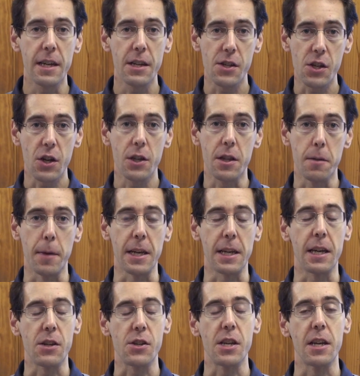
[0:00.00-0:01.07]
inside the
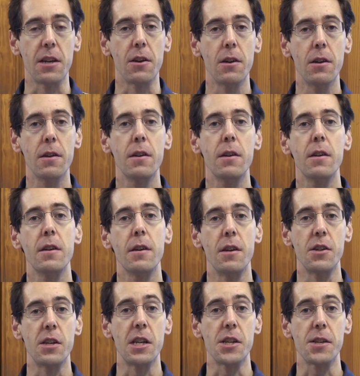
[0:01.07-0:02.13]
baking tin
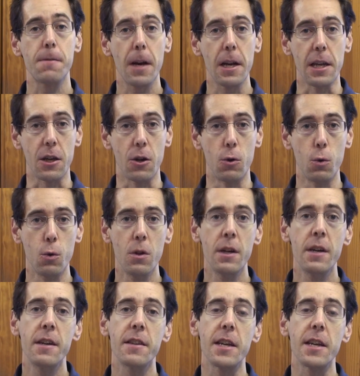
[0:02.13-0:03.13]
until it's fairly cool,